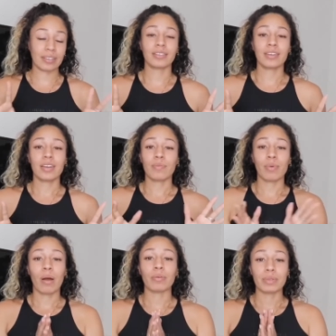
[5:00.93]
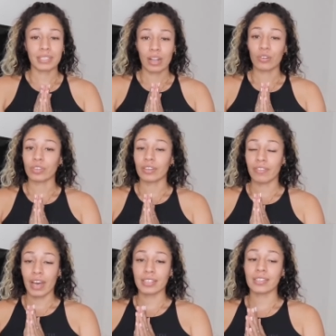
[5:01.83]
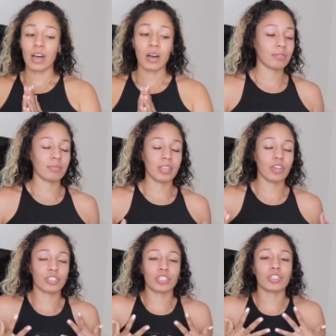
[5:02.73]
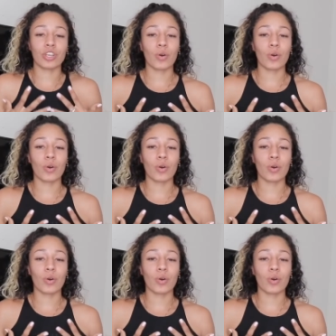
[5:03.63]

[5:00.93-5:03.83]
probably sell it really fast. Um, they're just so